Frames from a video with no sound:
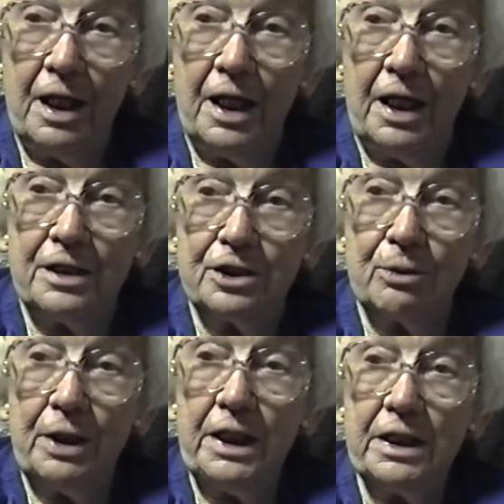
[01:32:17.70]
And so
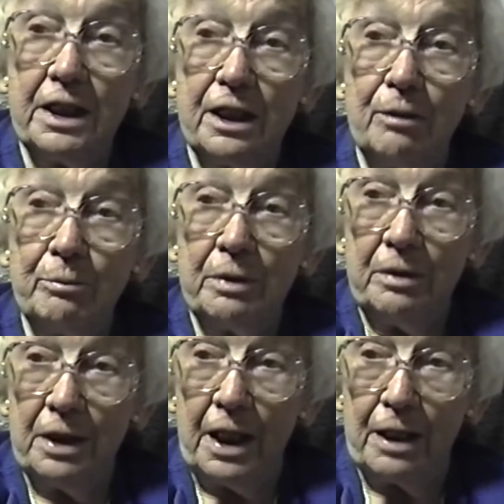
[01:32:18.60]
he'd get up and
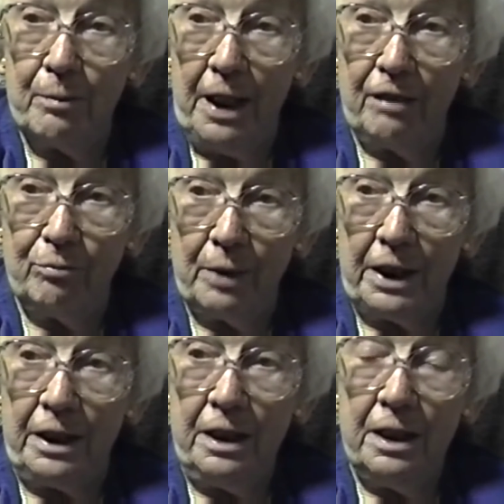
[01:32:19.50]
let them have
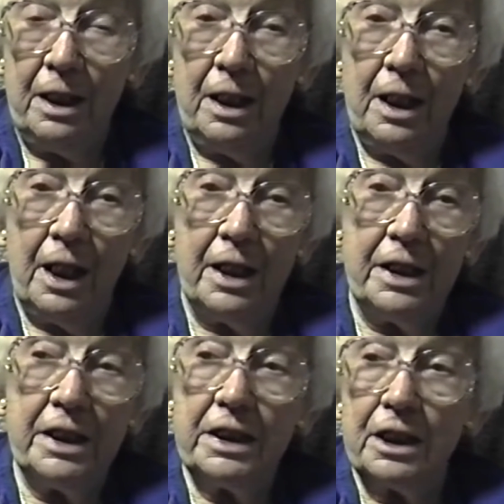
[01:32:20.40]
money. And
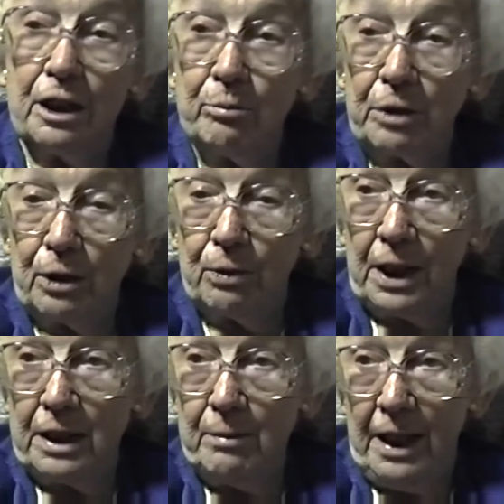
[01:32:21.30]
he'd get up and go
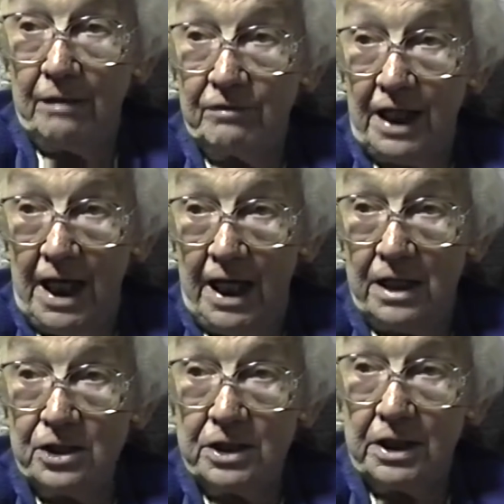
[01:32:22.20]
let them have
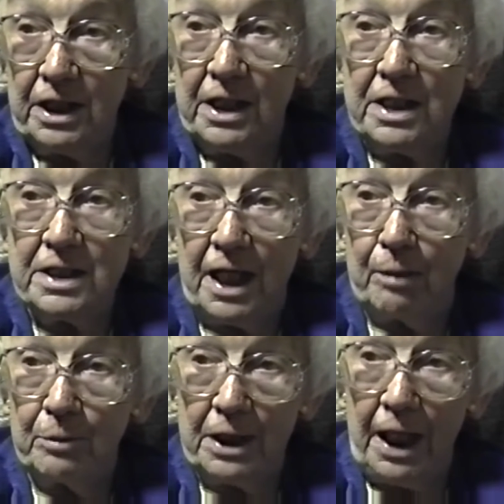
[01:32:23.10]
gas any
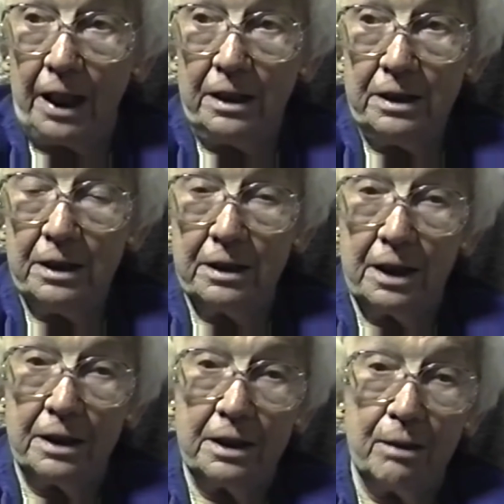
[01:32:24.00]
time of night
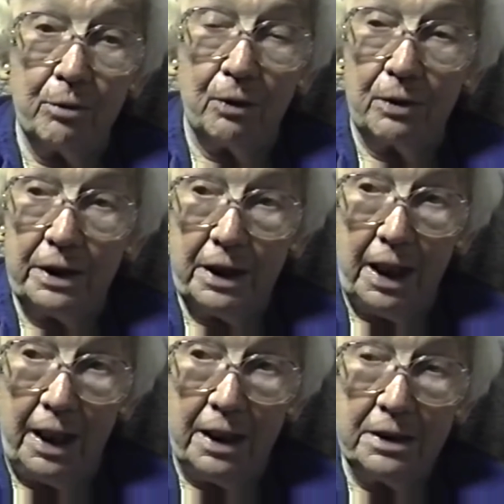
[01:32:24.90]
that they wanted
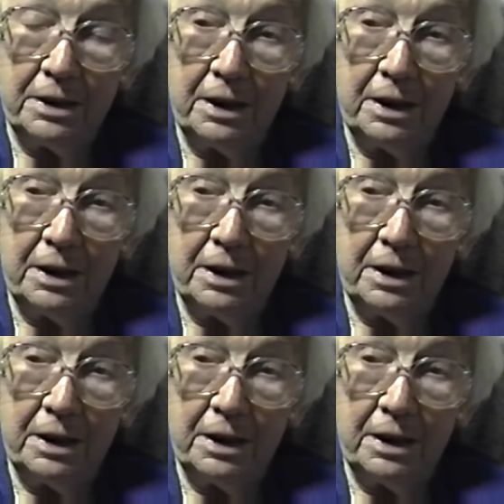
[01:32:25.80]
gas.